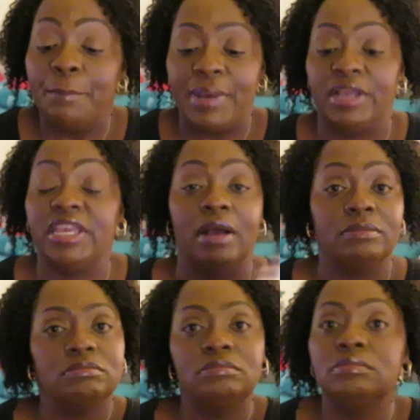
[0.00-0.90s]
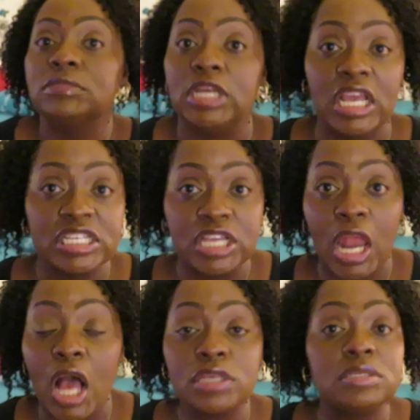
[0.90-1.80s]
but yeah NYX
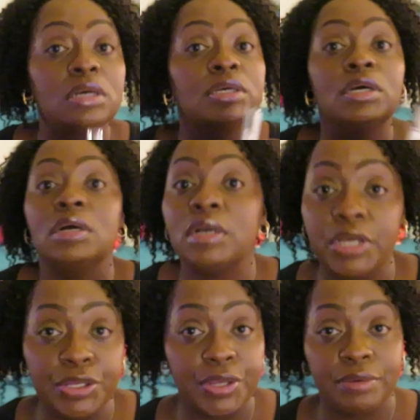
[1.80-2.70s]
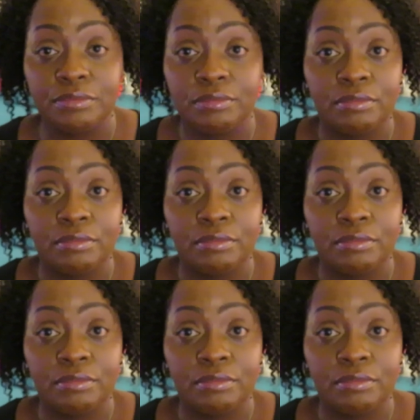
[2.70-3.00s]
gloss good